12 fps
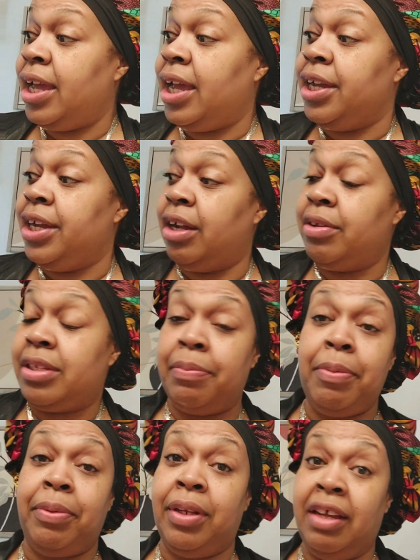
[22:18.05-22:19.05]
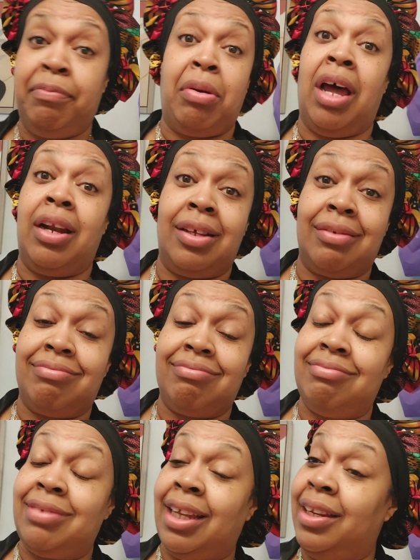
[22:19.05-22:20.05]
You know, some people love product.
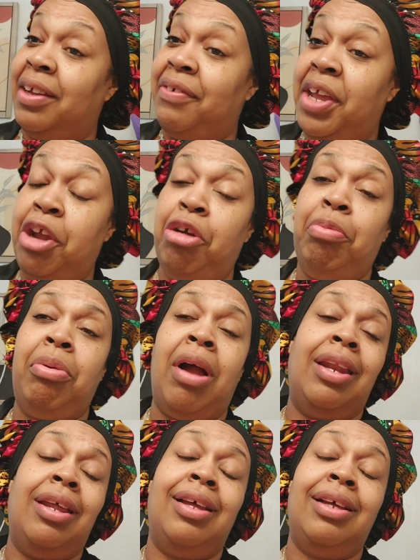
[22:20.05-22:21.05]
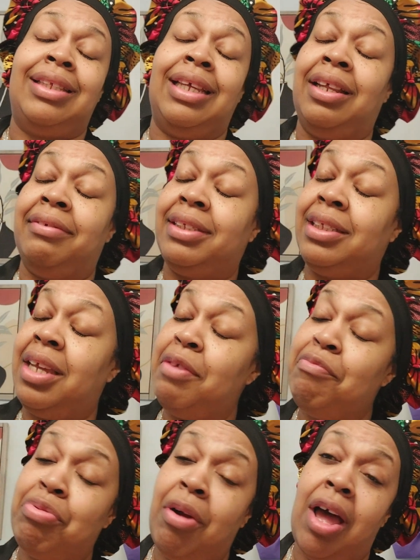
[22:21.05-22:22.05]
They love hair products. They love skin
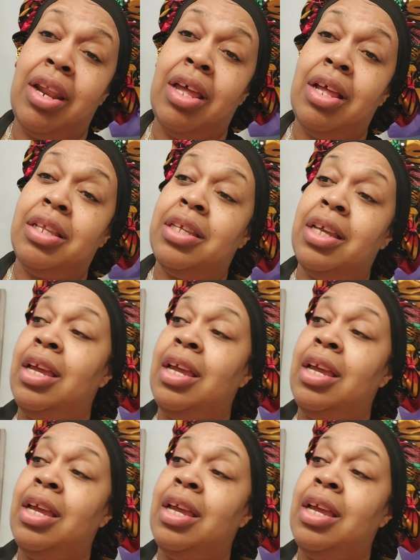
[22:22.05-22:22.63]
products.